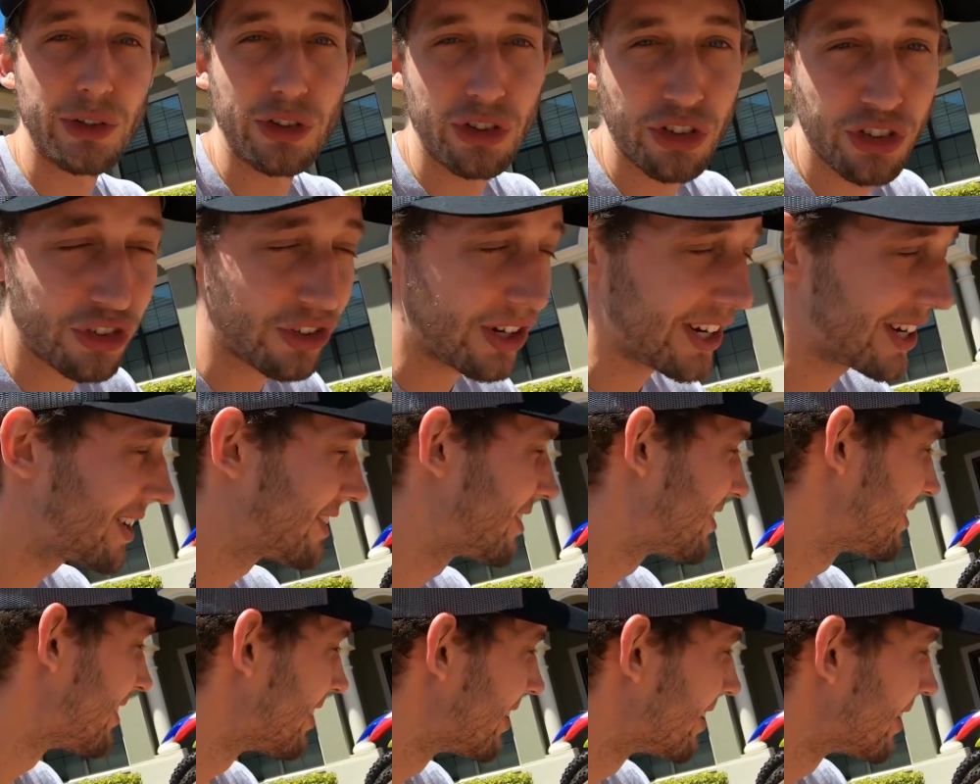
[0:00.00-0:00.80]

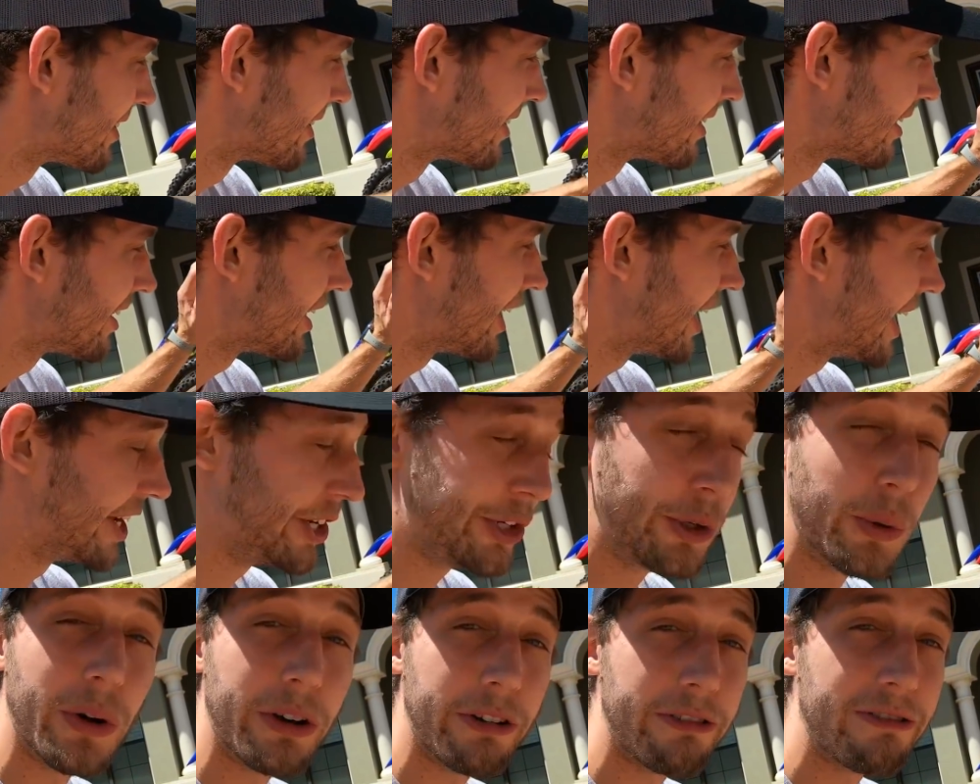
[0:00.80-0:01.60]
strict
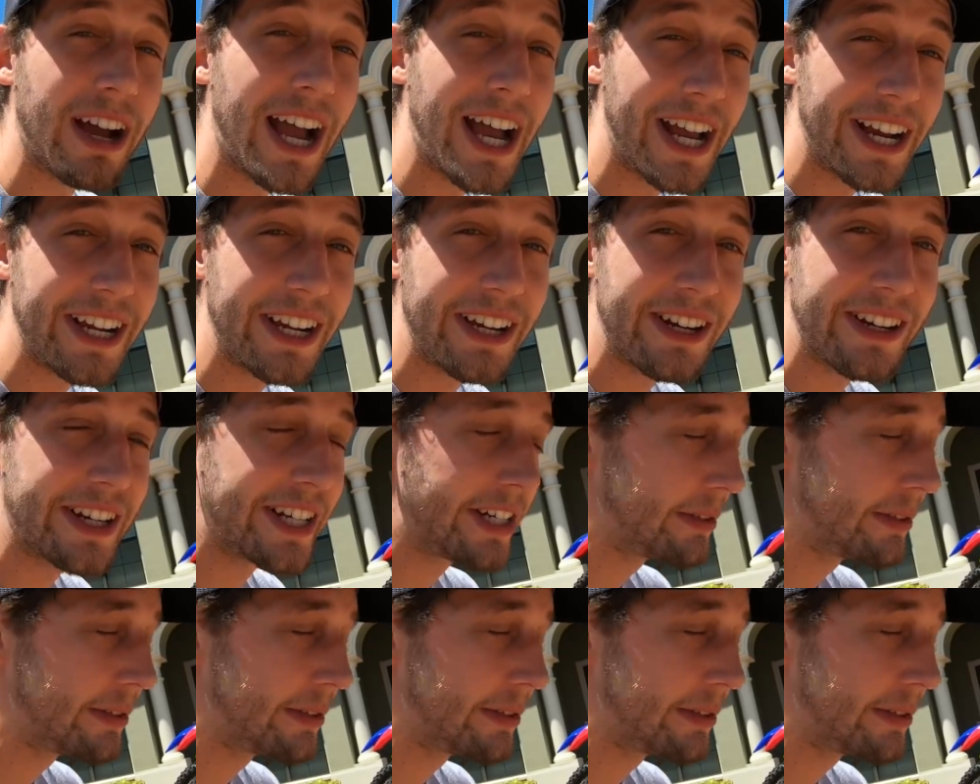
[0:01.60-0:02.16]
and you want to ride in your